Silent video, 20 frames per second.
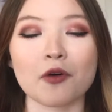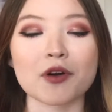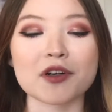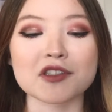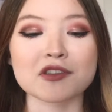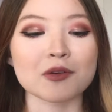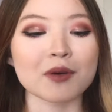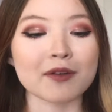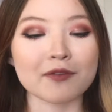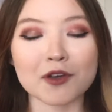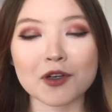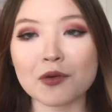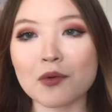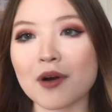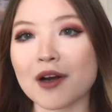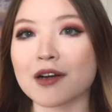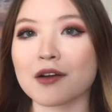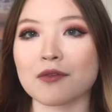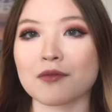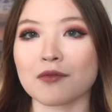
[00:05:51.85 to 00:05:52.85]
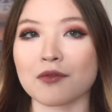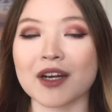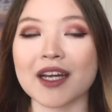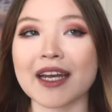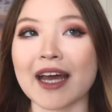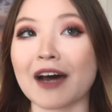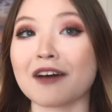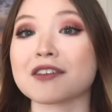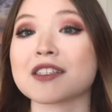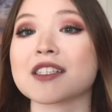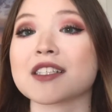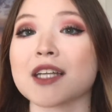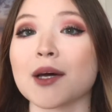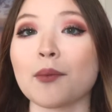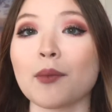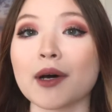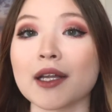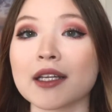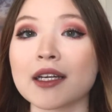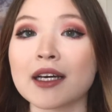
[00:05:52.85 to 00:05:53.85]
So if you were to read out to
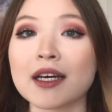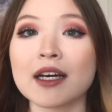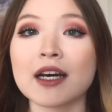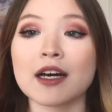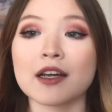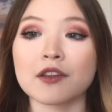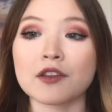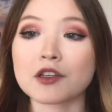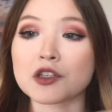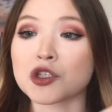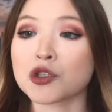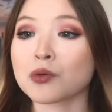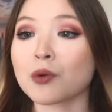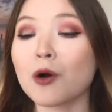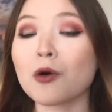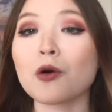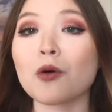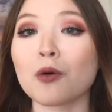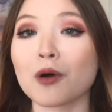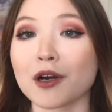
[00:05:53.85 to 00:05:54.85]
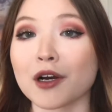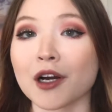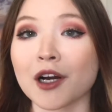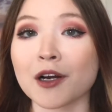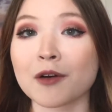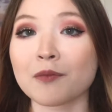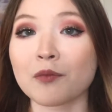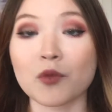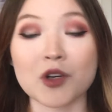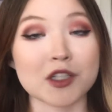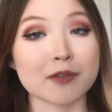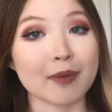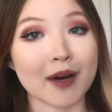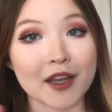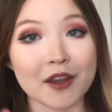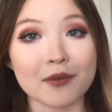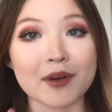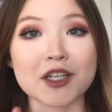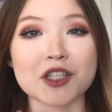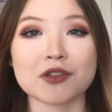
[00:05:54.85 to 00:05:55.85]
someone the stroke order, which by the
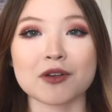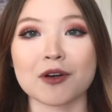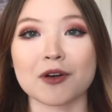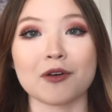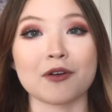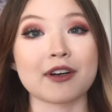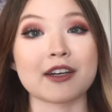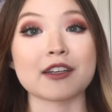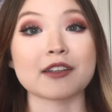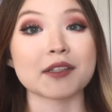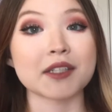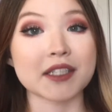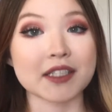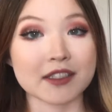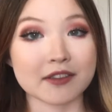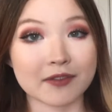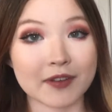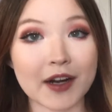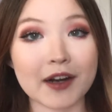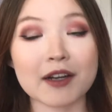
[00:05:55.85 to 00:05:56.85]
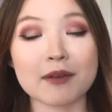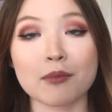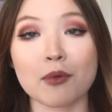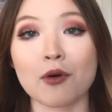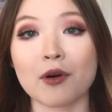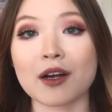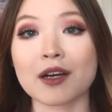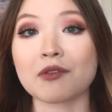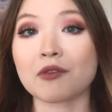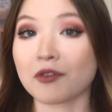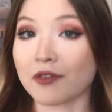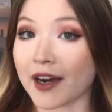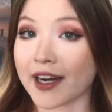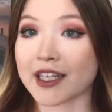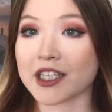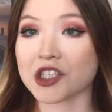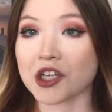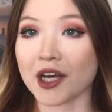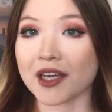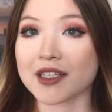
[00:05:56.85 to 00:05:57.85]
way, stroke order is very important when writing
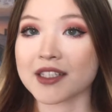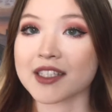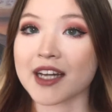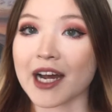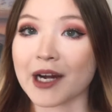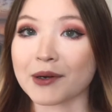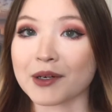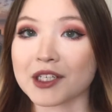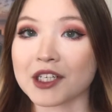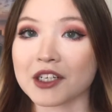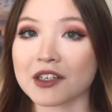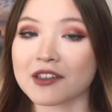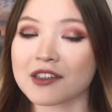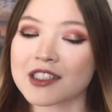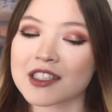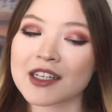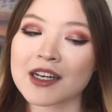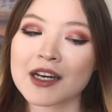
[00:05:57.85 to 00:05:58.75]
Chinese characters,